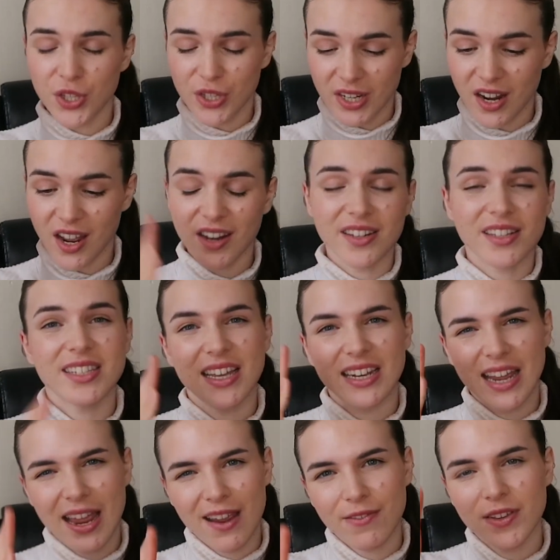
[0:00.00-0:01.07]
you can understand
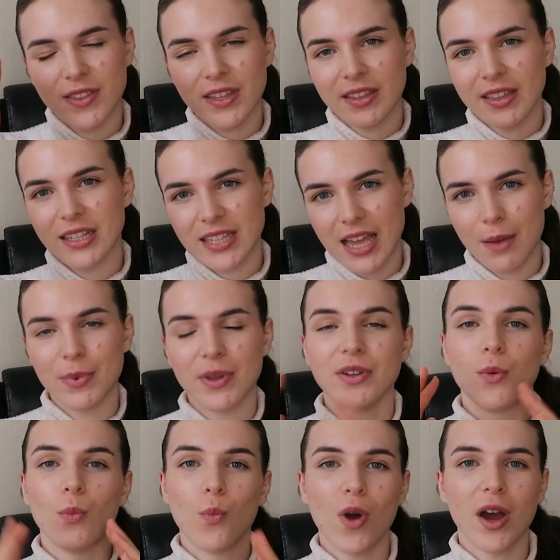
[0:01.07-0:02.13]
everything that's
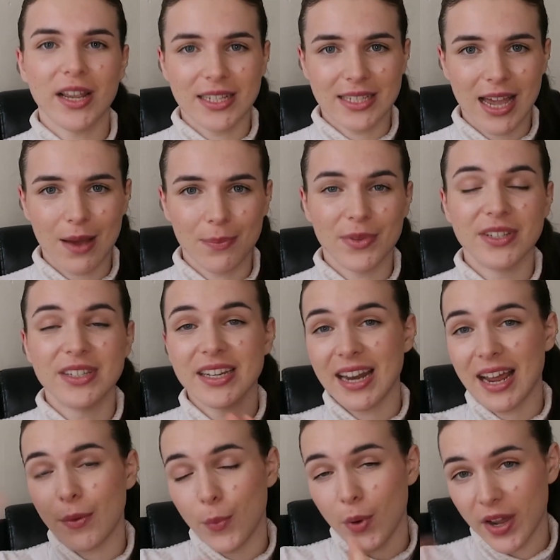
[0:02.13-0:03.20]
happened and why it's happened and
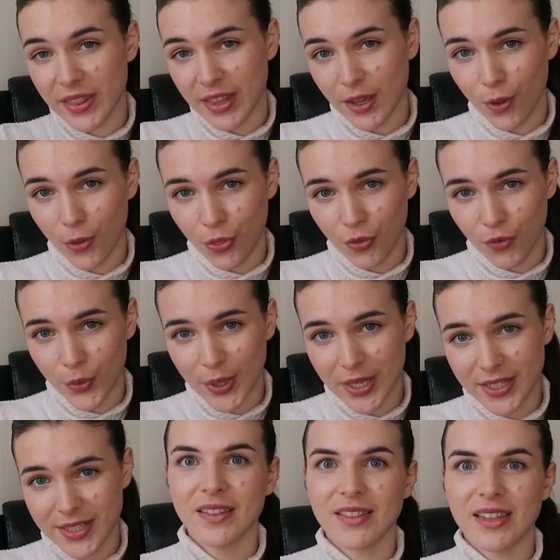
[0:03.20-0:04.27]
why they go through it.